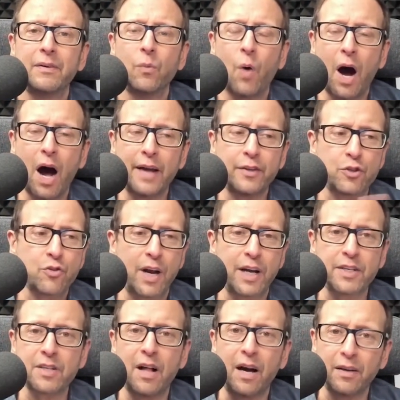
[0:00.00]
Why? The
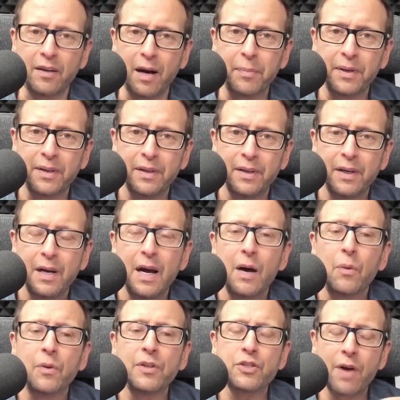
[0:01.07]
drain is clogged up. Well,